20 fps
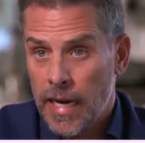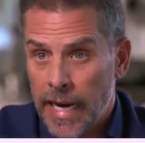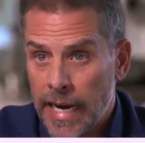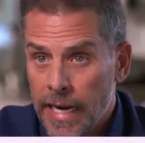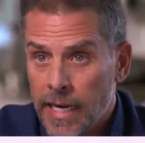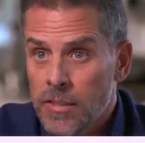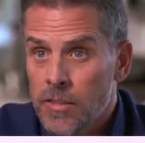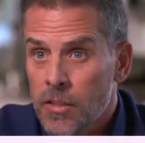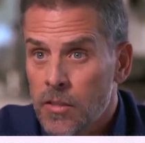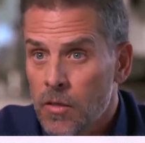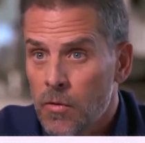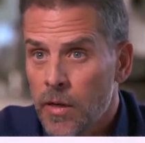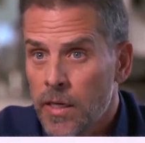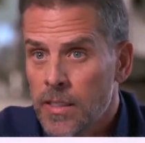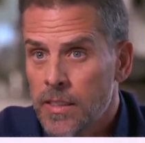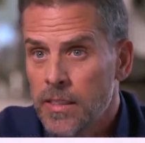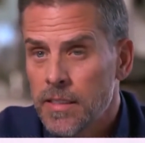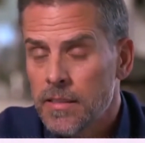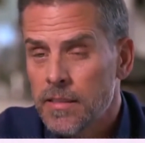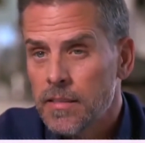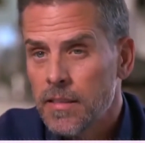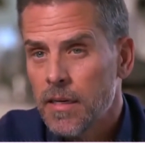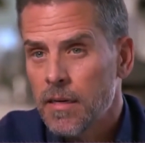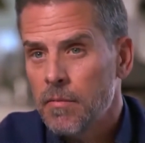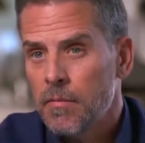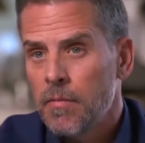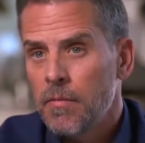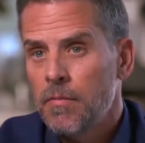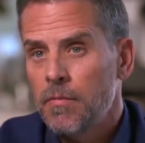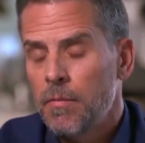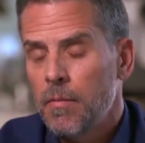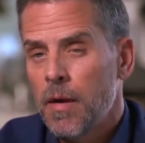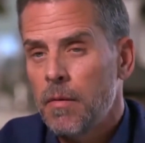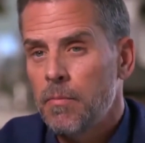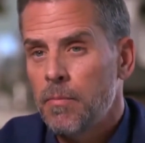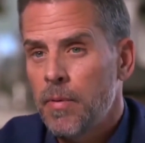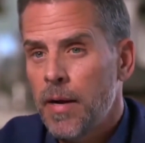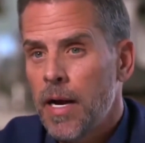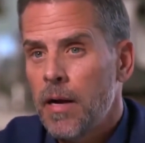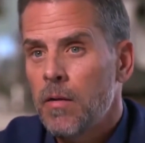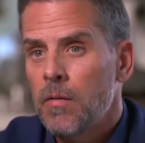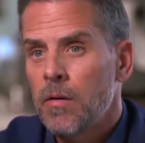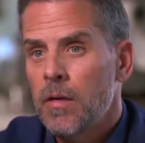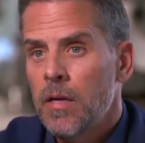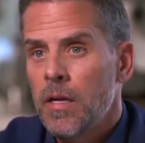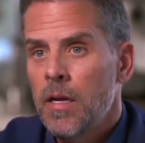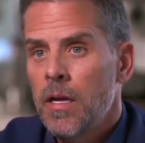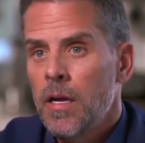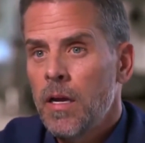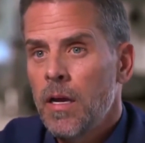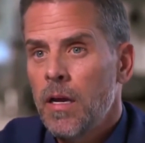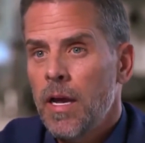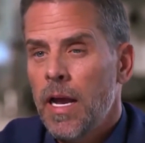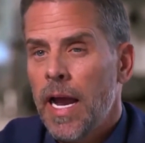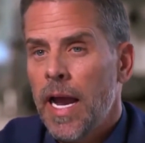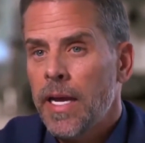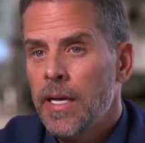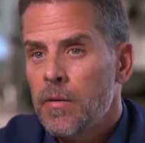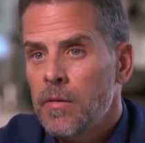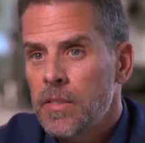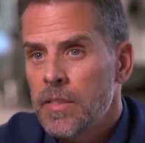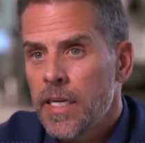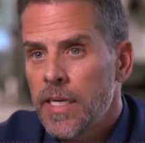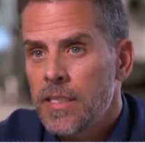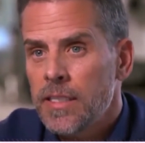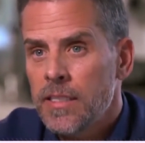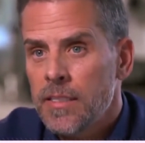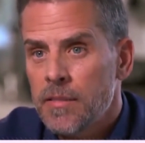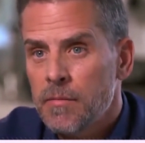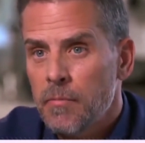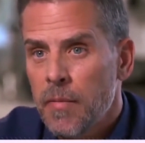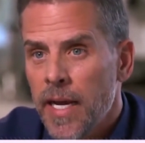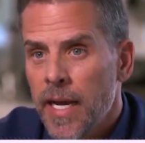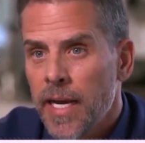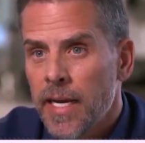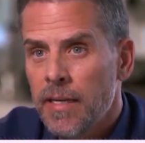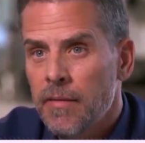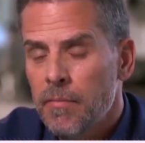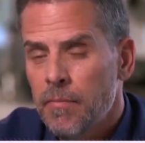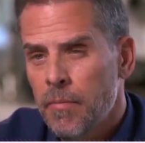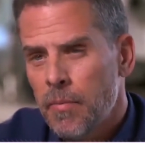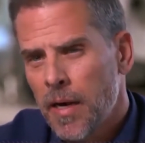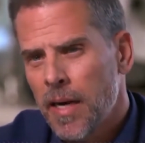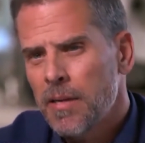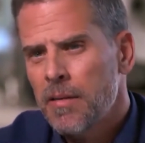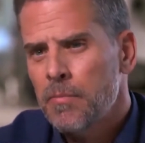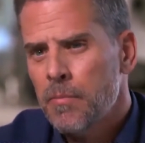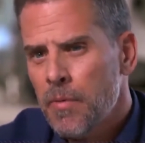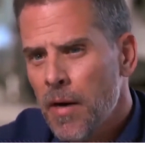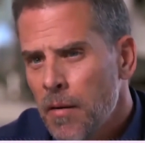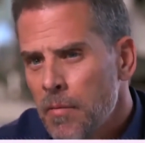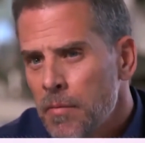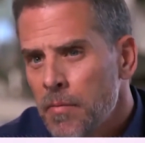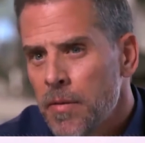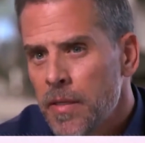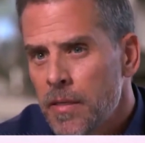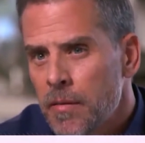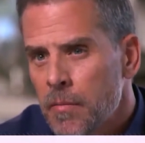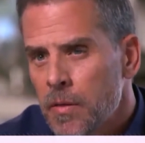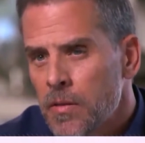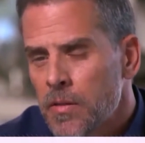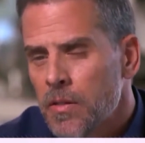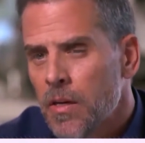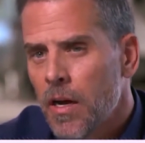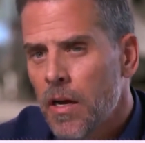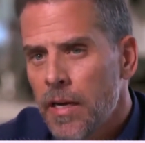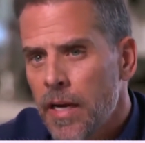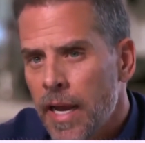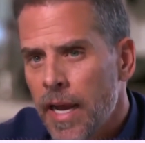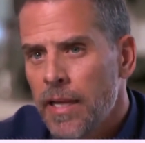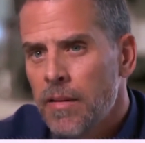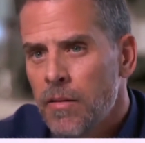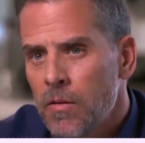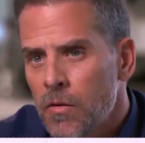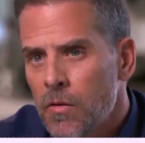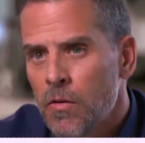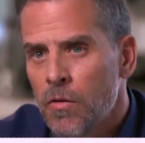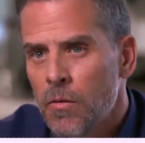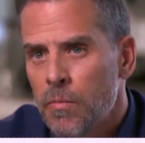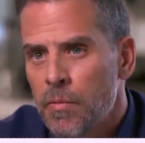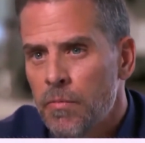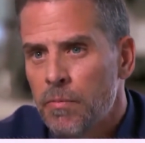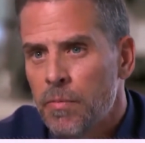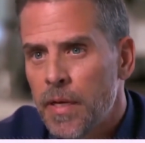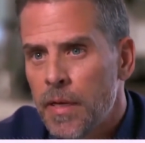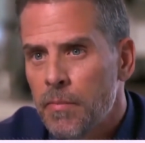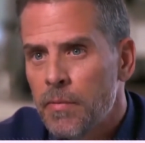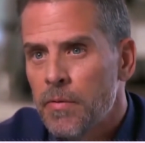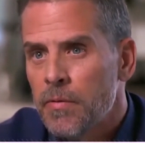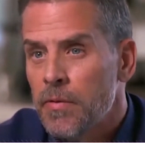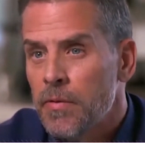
answer questions ab- about accusations made by probably the most unethical group of people